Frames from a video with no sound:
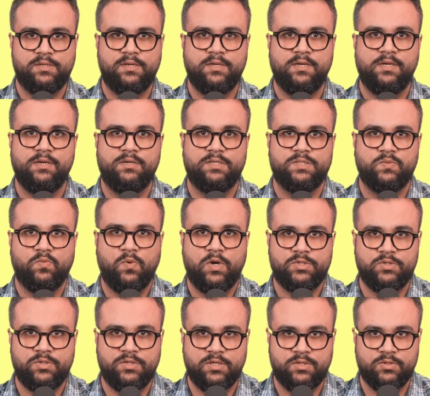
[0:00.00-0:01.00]
Here's
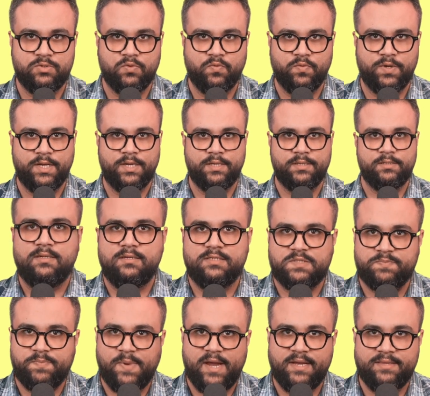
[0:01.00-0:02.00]
what you can do with it.
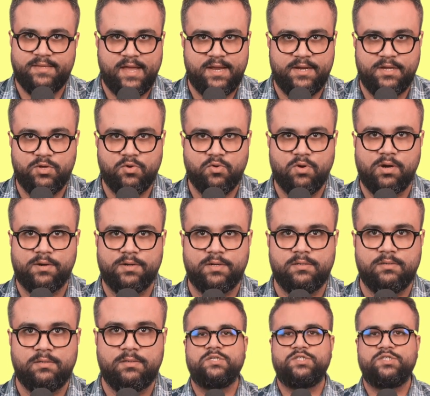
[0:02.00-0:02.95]
Inspect any URL.